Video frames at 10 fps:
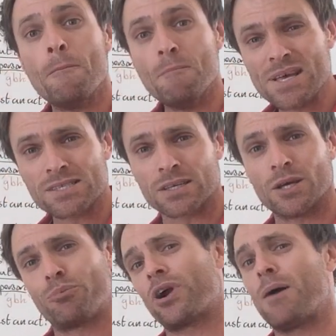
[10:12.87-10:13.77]
missing
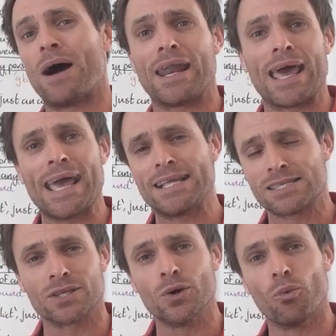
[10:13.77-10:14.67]
the pram and
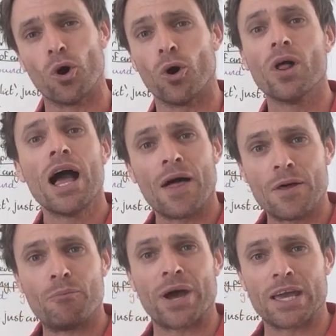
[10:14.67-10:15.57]
hitting the wall, and
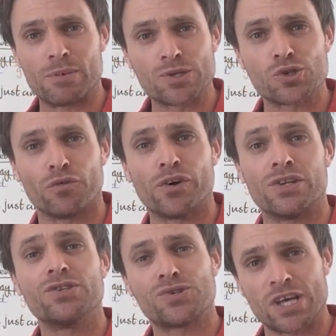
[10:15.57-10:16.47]
the baby
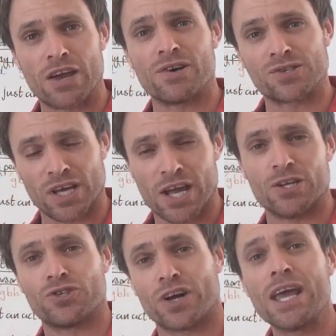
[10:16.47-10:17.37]
suffered serious
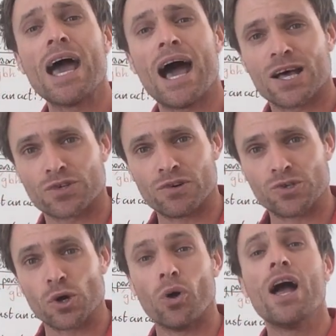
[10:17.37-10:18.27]
injury as a
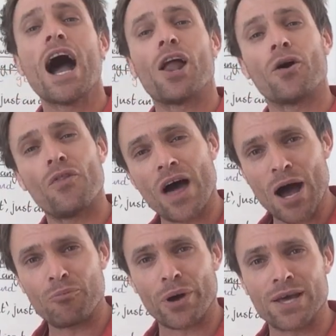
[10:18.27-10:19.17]
result. And on
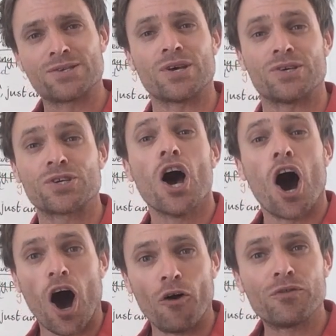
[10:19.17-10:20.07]
that basis
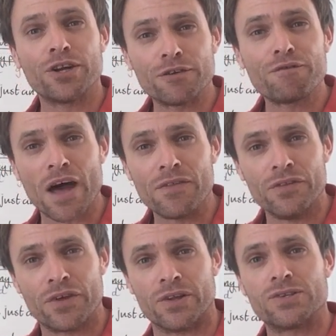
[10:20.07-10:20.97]
of the
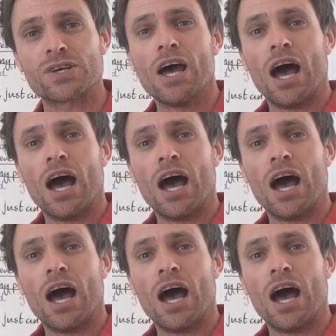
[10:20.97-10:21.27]
defendant